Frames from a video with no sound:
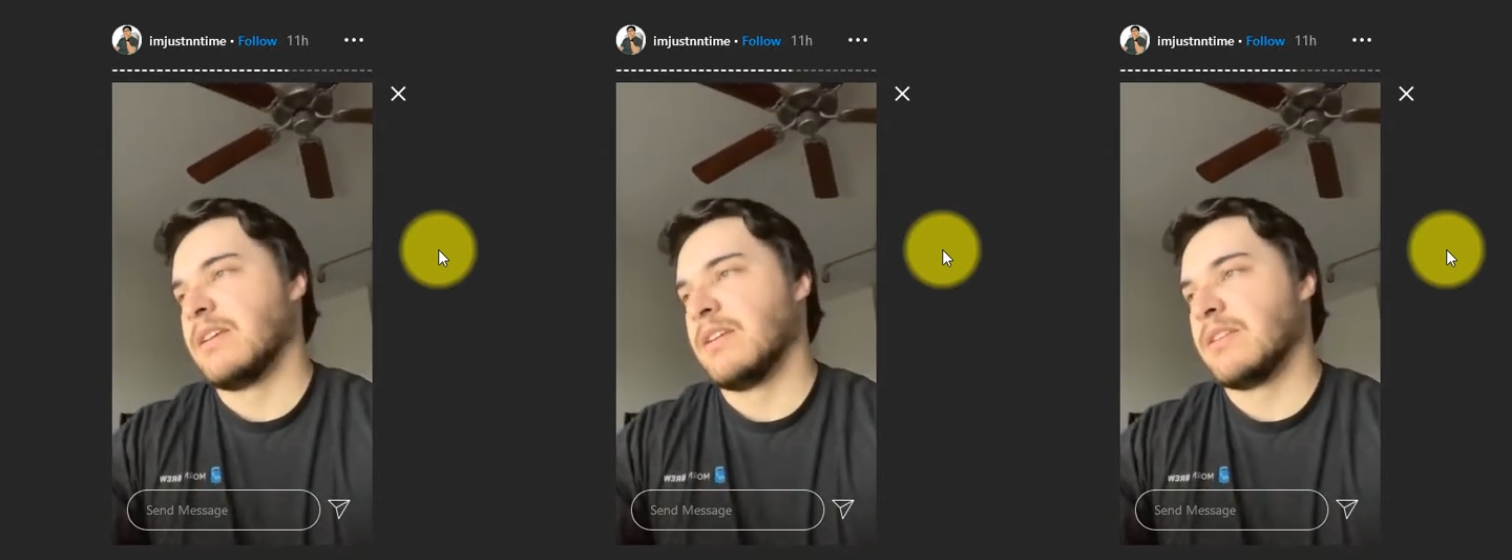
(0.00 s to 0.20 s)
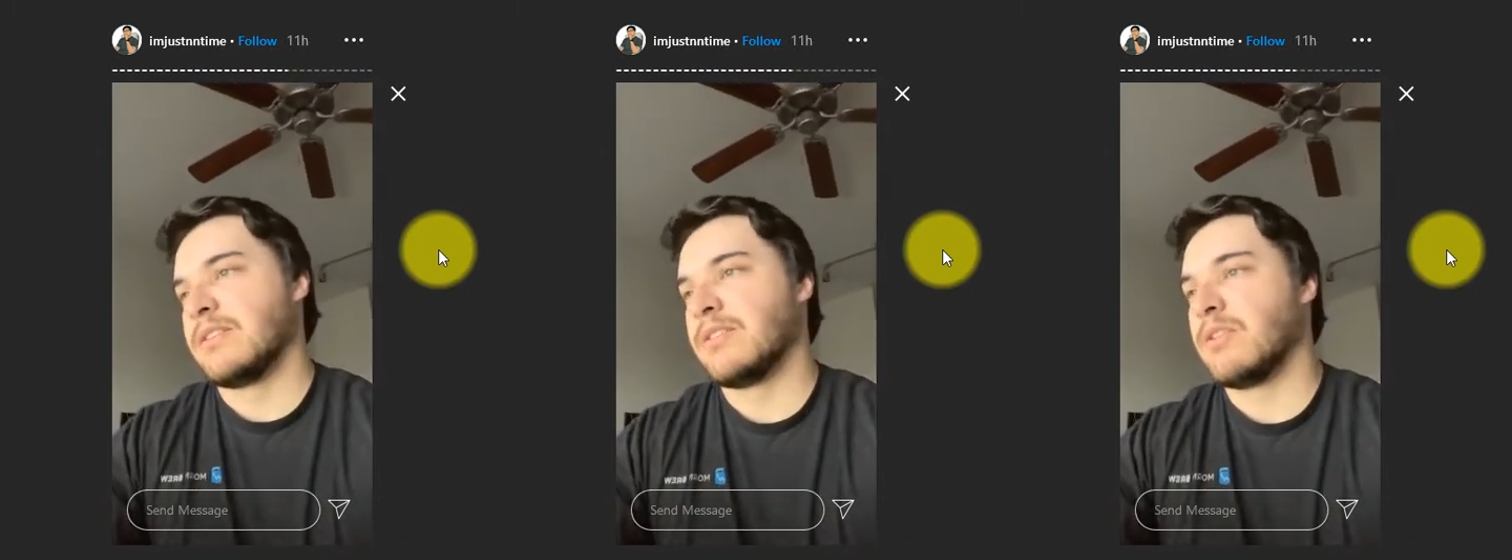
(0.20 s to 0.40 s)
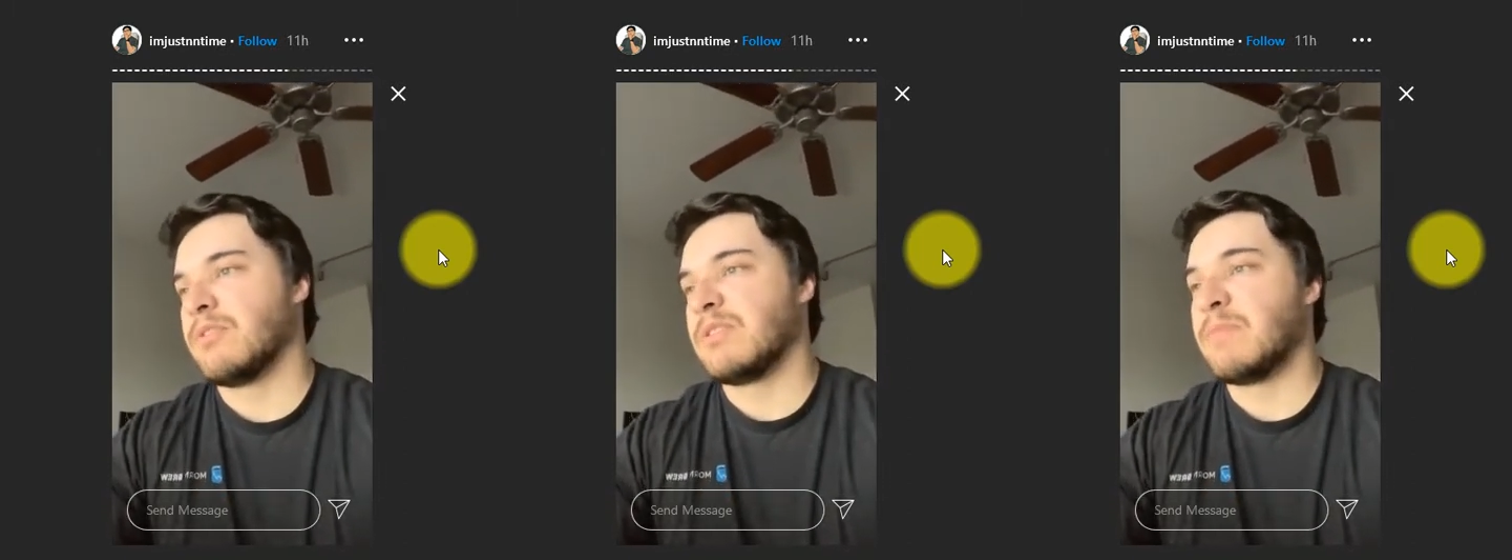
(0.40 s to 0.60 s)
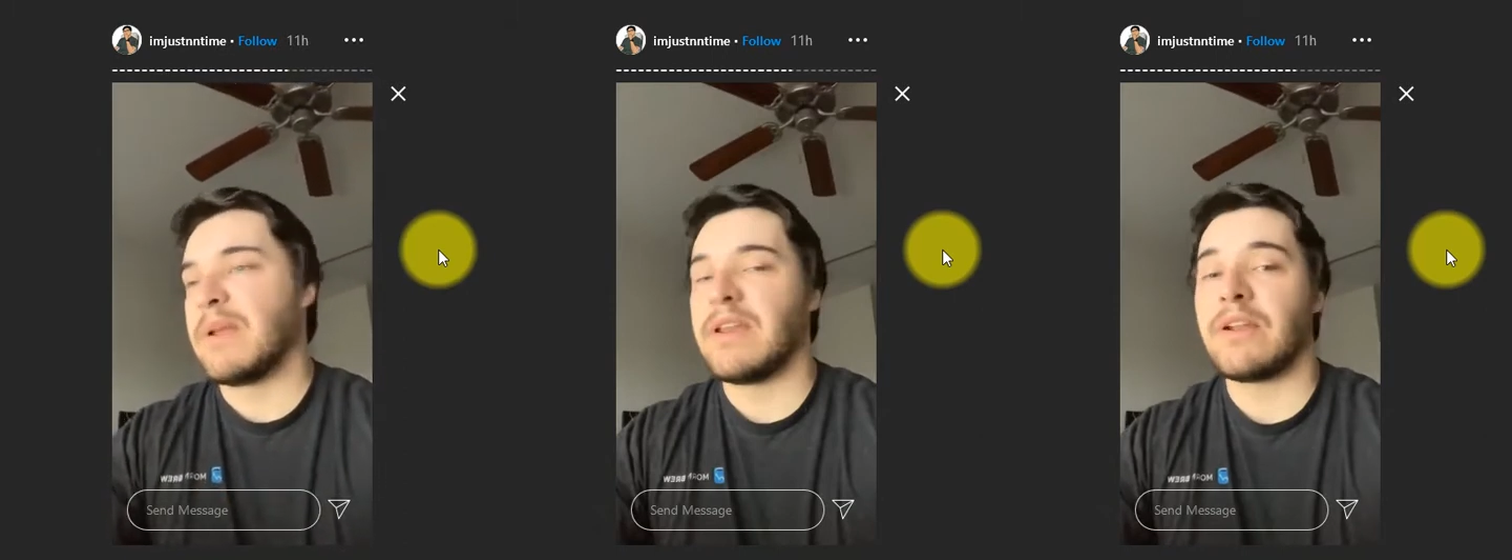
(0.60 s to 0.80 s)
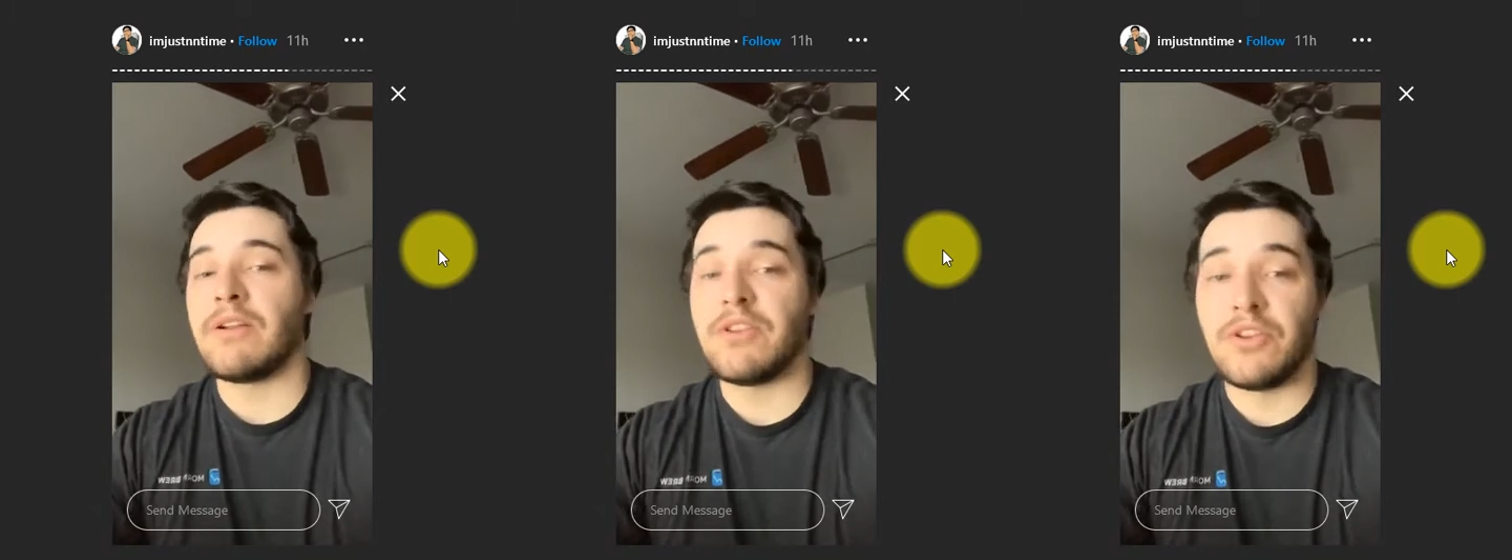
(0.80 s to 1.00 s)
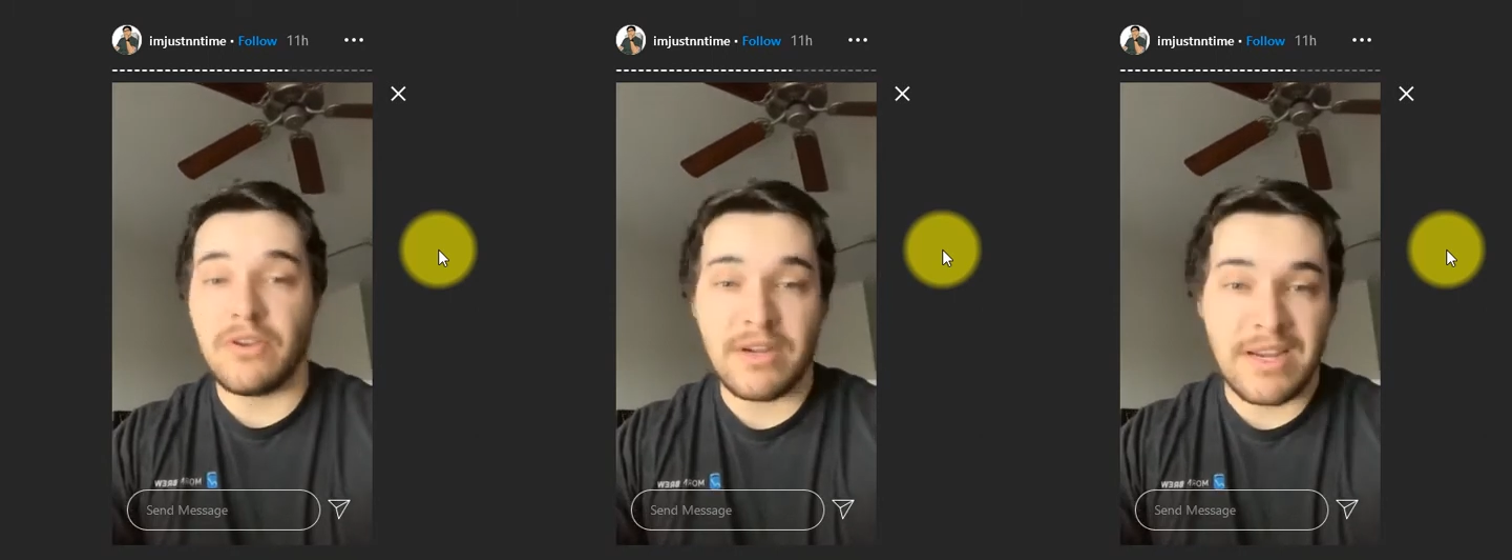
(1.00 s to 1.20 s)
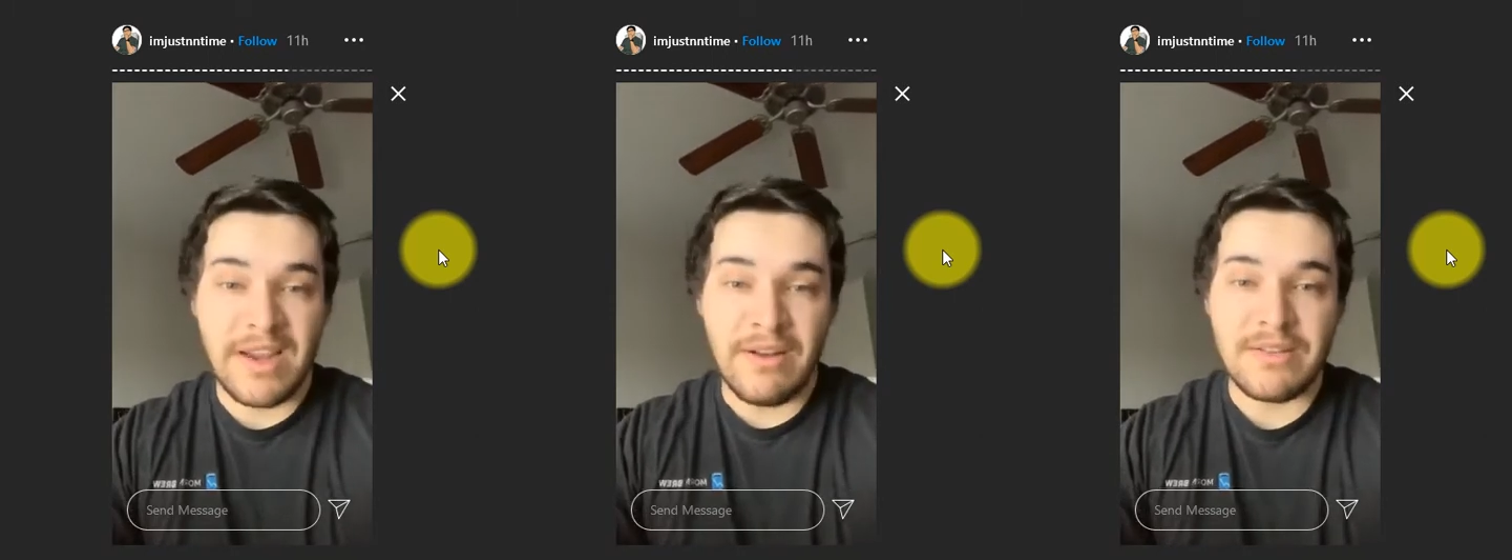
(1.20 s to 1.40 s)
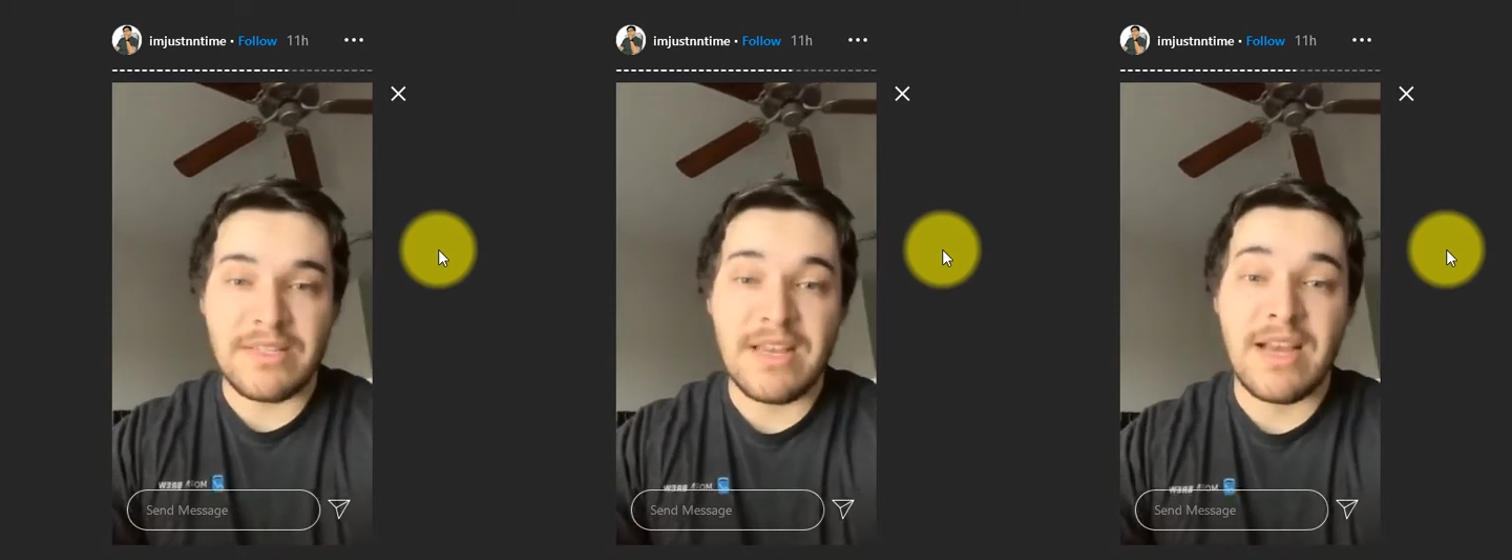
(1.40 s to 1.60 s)
So depending on your
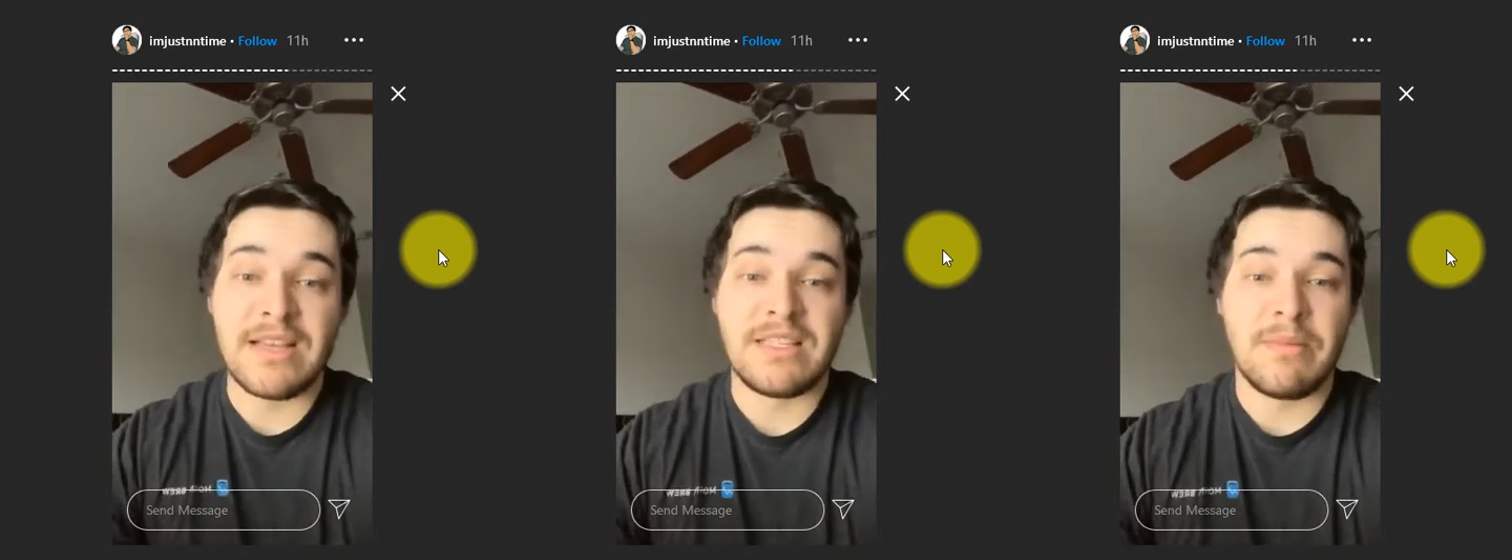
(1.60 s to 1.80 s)
account size,